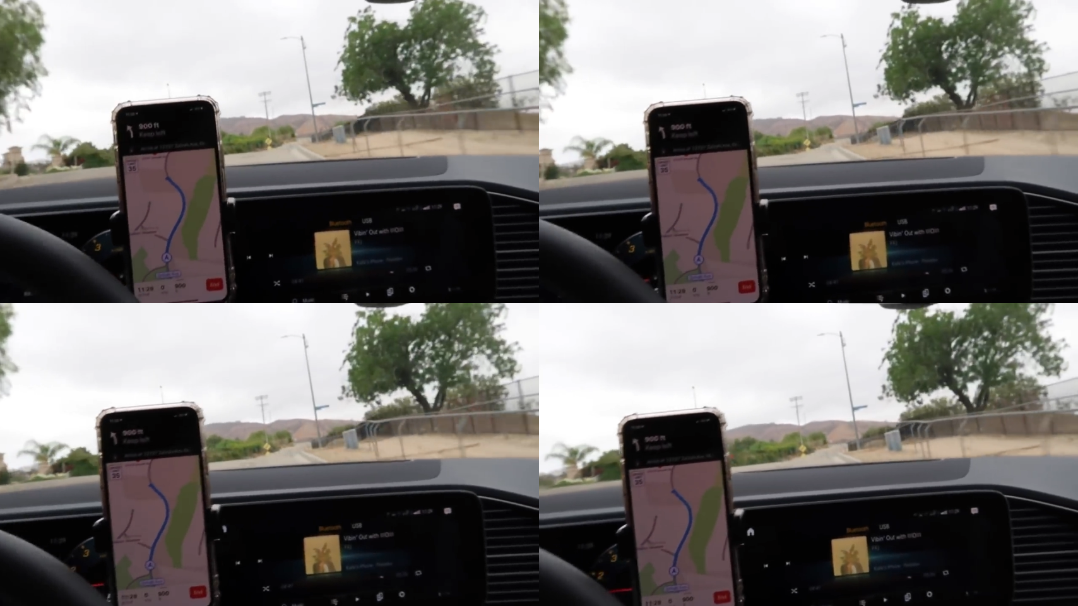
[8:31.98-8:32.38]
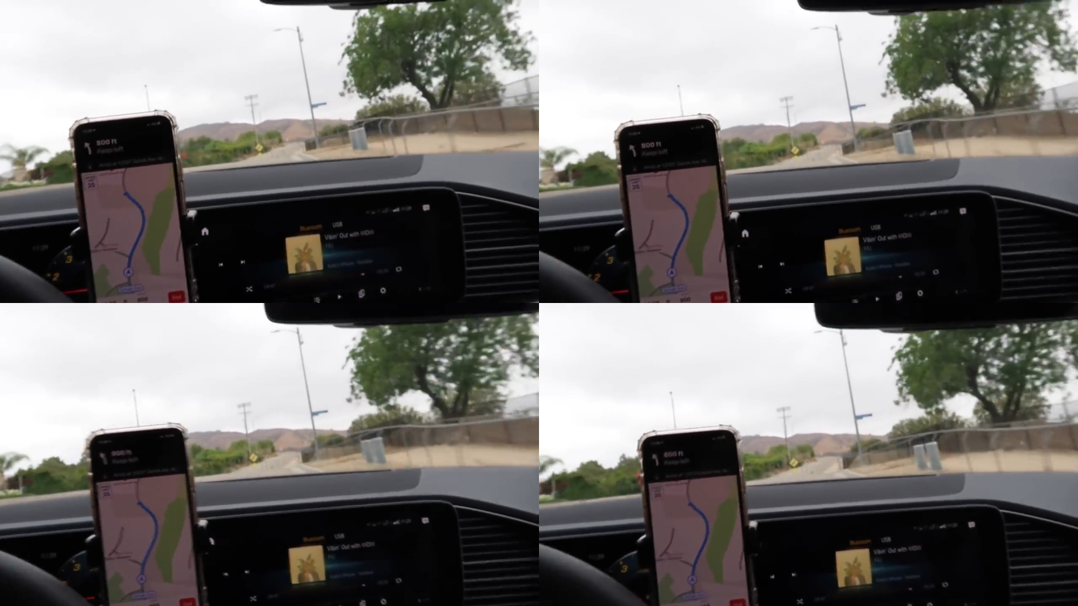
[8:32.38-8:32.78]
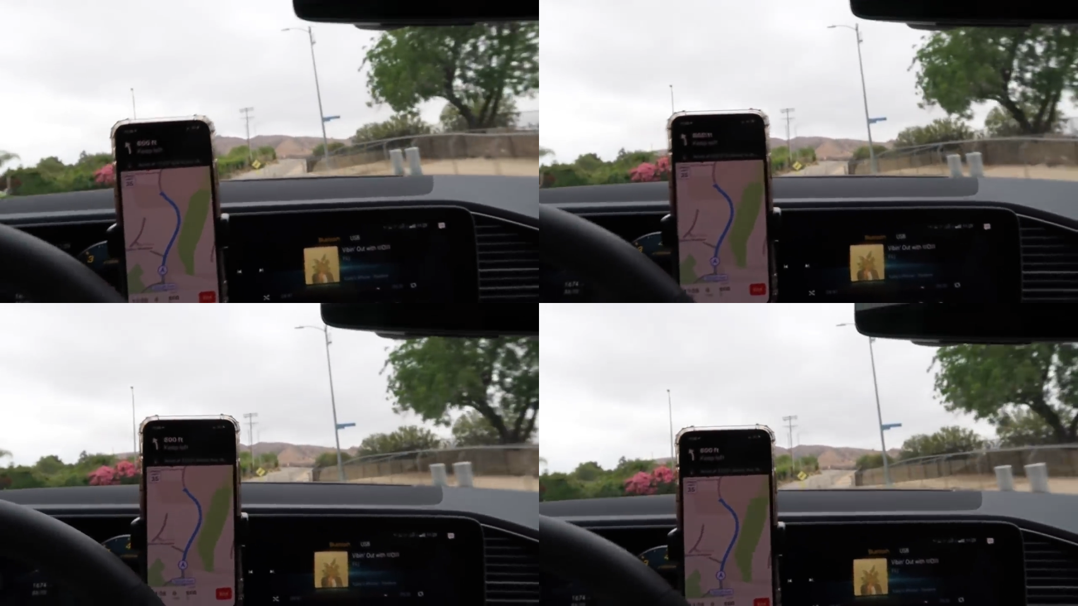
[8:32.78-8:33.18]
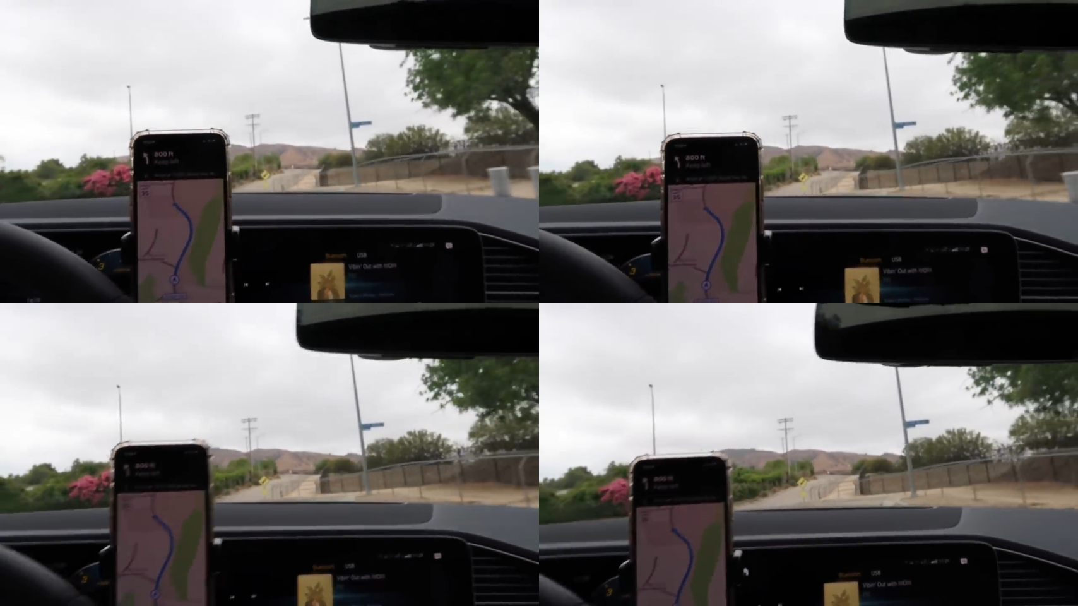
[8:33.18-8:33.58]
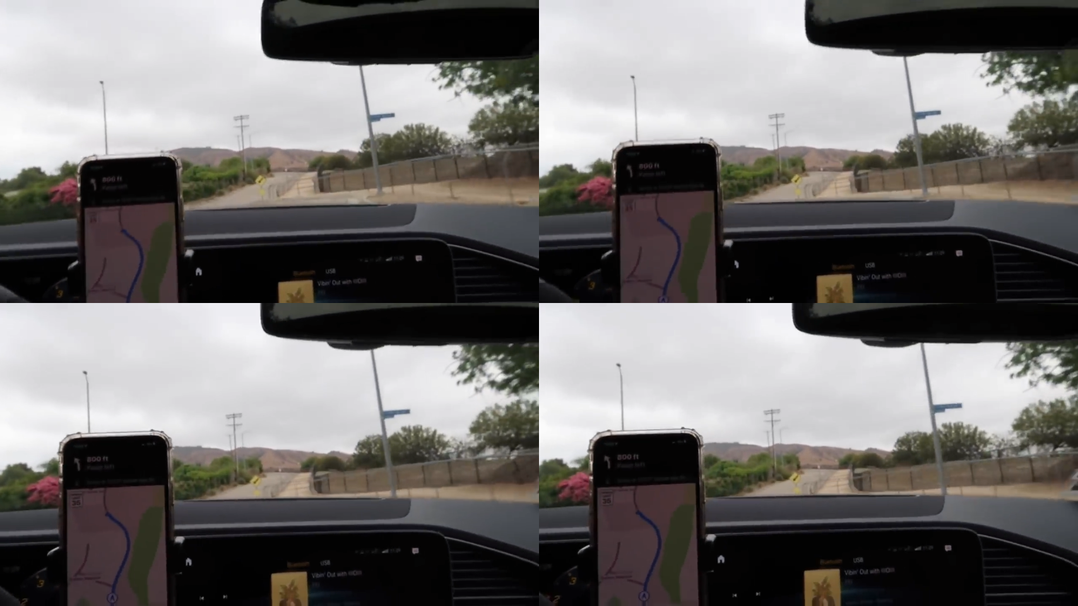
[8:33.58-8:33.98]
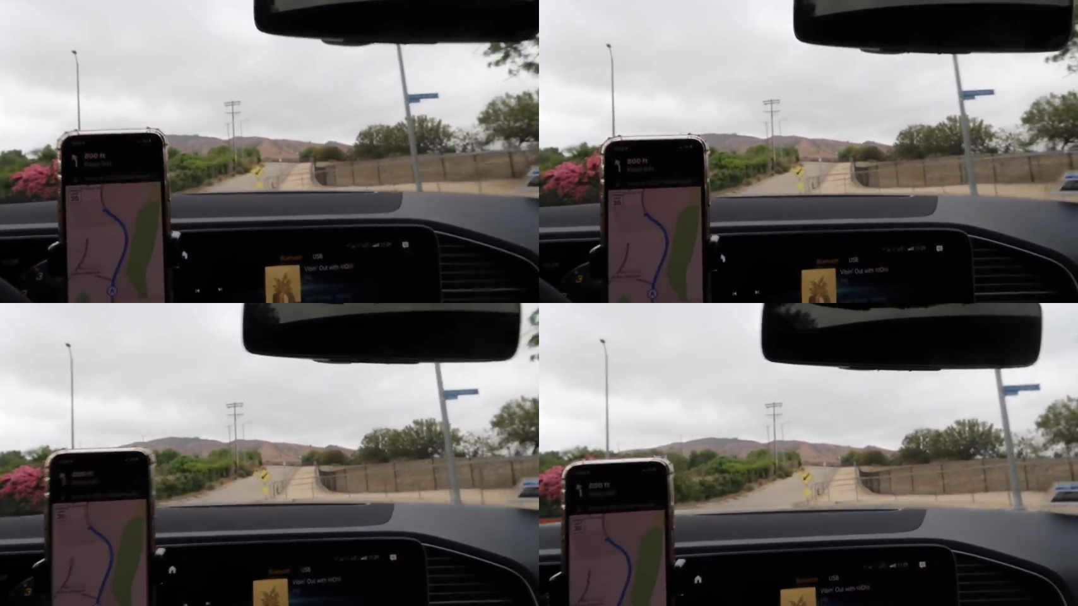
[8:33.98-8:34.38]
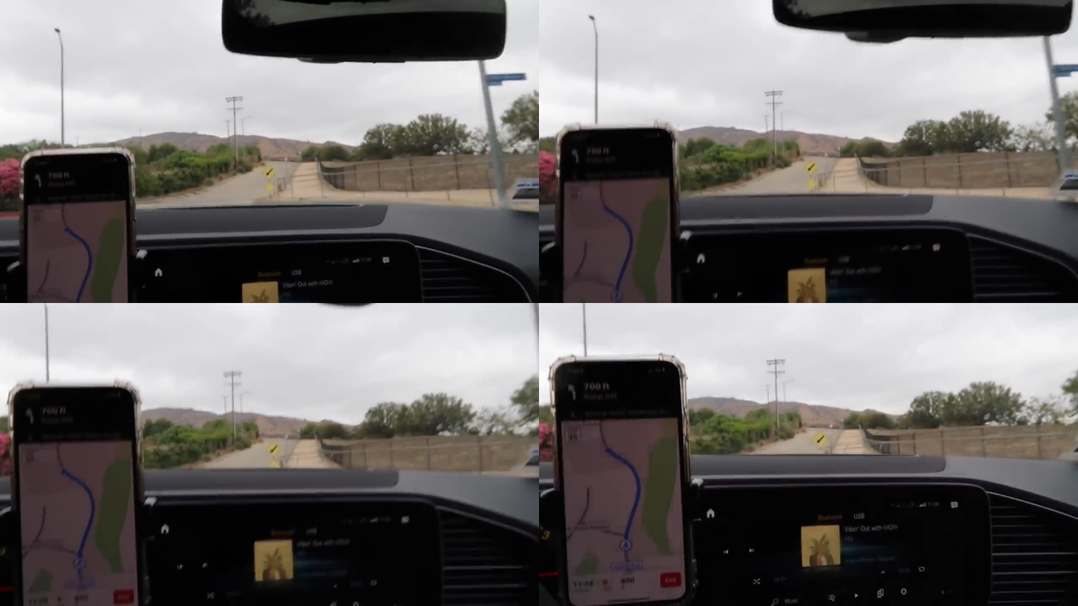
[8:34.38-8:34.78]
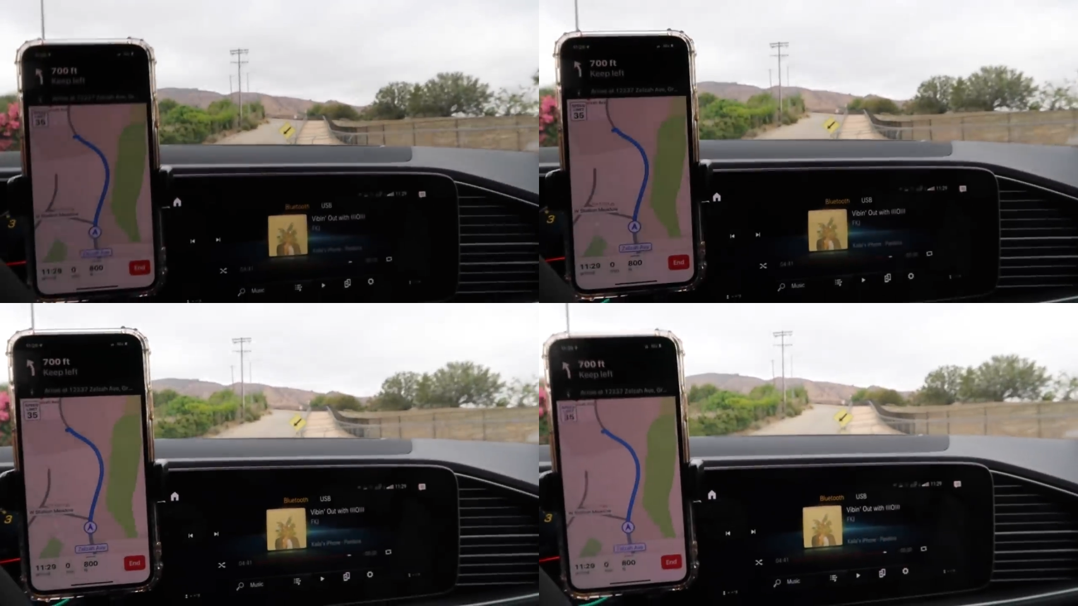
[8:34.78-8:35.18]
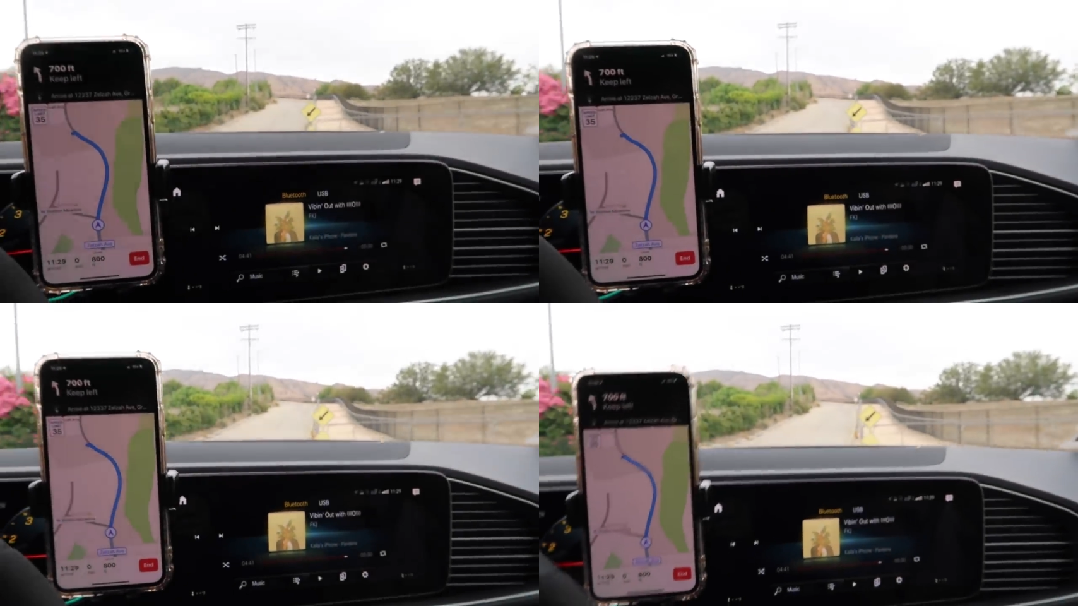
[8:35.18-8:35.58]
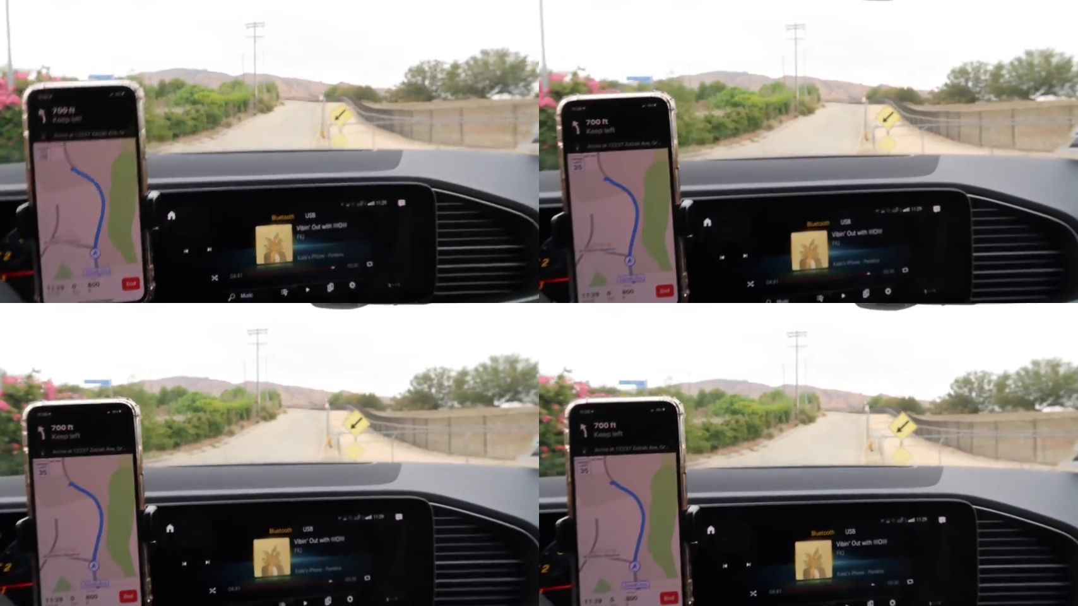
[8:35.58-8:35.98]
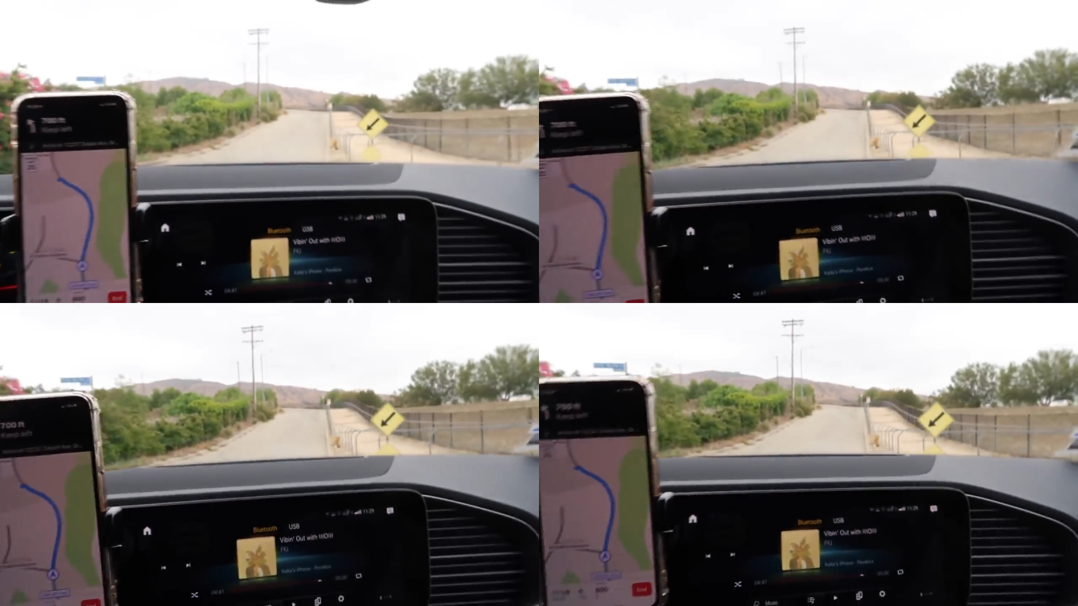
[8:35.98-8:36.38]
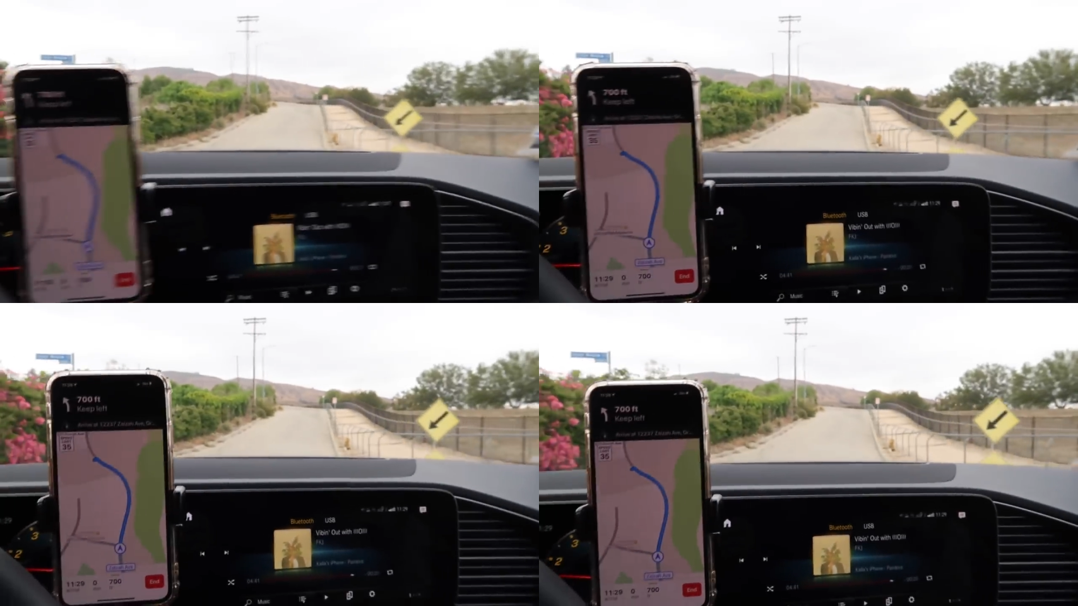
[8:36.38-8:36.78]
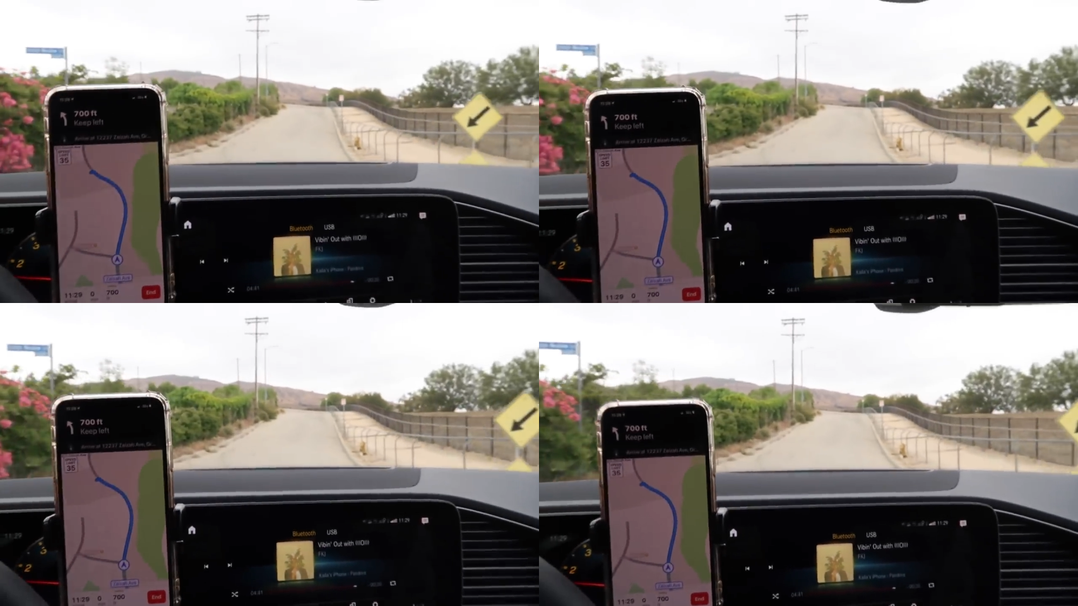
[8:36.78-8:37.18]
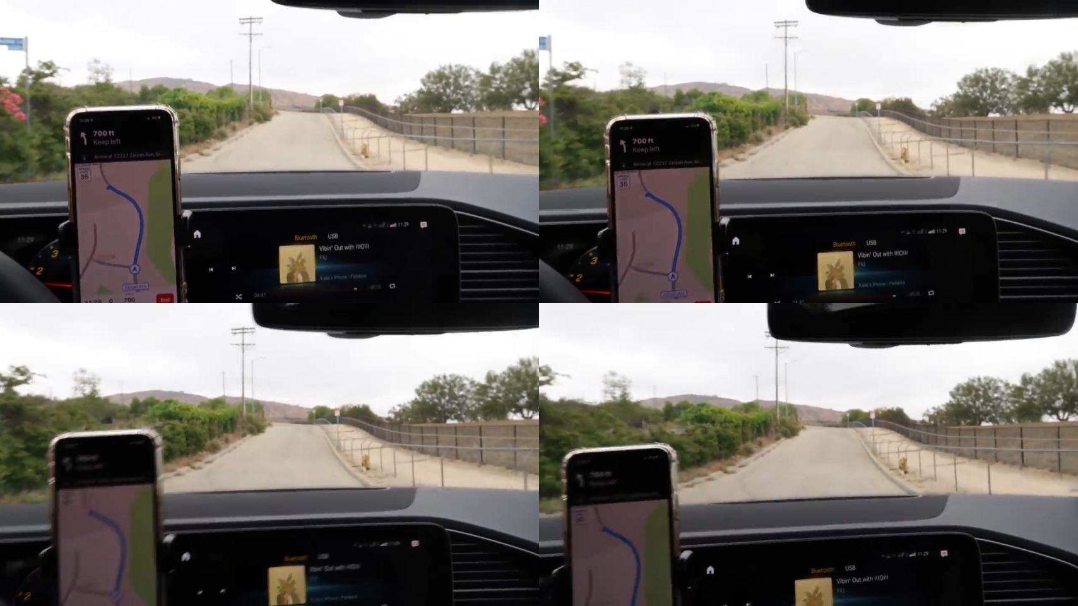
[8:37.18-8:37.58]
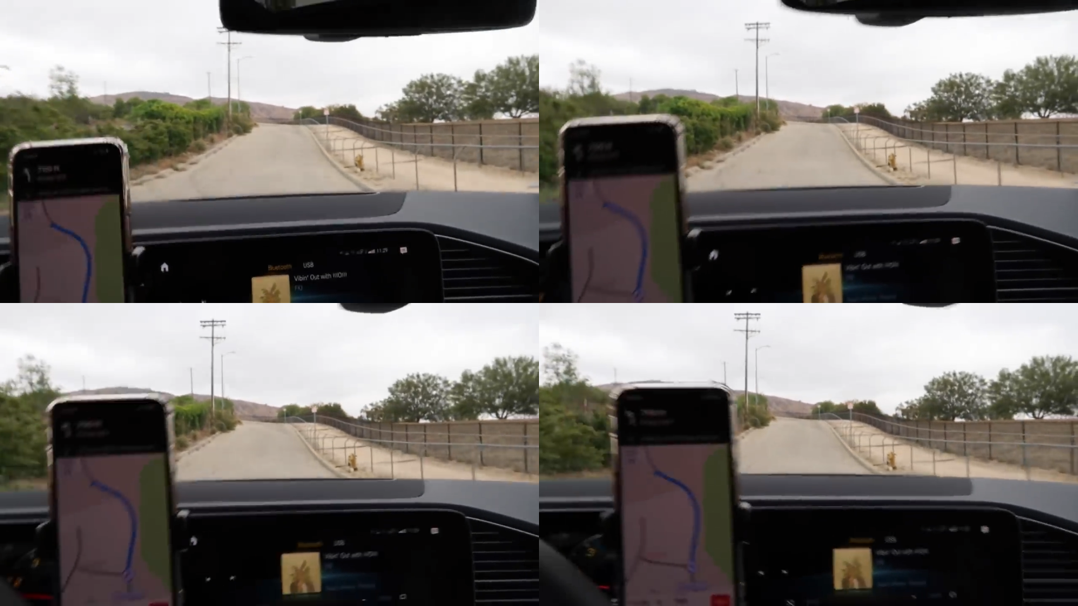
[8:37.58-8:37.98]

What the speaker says: No face is visible, so there are no lips to read.